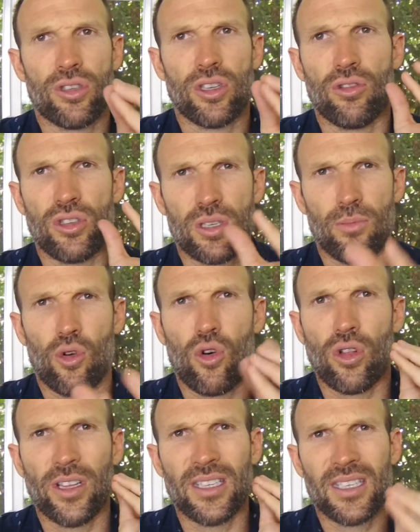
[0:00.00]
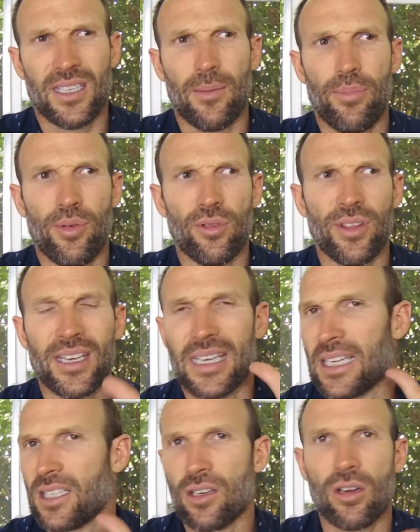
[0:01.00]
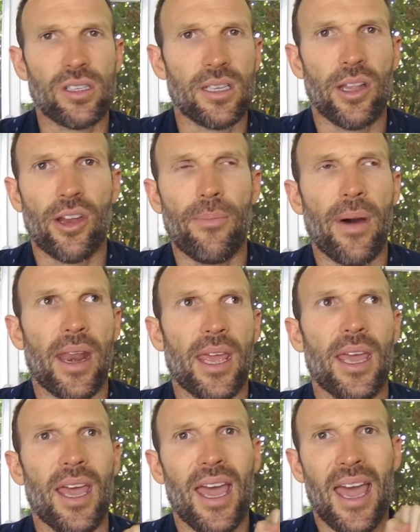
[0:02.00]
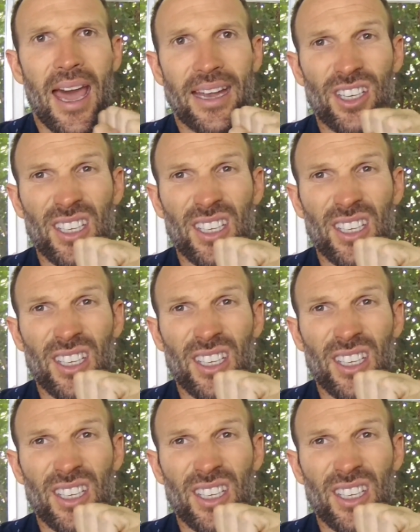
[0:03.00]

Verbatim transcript: so small and simple that doesn't cost a lot of money and